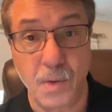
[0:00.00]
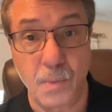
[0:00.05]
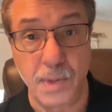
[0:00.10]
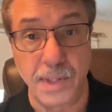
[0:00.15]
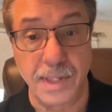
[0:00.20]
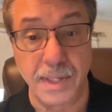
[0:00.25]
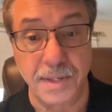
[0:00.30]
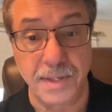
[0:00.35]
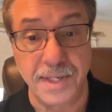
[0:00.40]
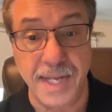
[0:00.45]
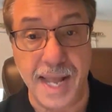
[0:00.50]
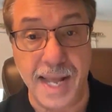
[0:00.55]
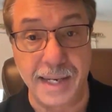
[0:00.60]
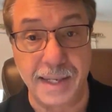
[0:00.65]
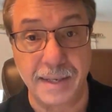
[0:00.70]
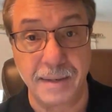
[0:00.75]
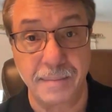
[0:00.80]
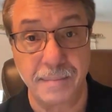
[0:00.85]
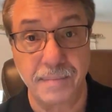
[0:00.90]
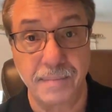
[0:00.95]
with this deck.
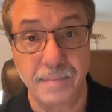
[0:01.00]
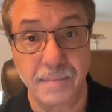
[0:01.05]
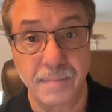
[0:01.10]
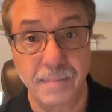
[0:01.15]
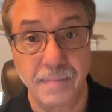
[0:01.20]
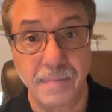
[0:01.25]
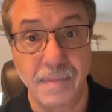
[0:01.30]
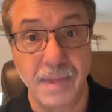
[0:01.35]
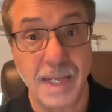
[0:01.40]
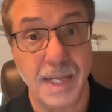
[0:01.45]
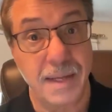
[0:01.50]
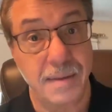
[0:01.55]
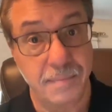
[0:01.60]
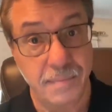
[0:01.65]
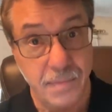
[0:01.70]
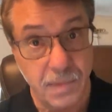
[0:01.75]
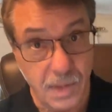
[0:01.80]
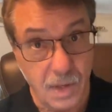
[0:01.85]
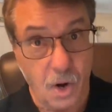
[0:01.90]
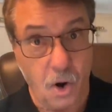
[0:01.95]

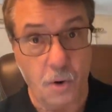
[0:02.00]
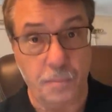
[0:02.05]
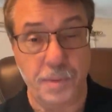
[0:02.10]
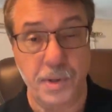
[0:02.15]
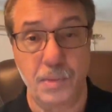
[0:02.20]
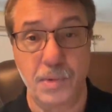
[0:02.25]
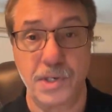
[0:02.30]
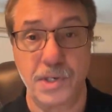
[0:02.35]
Hope you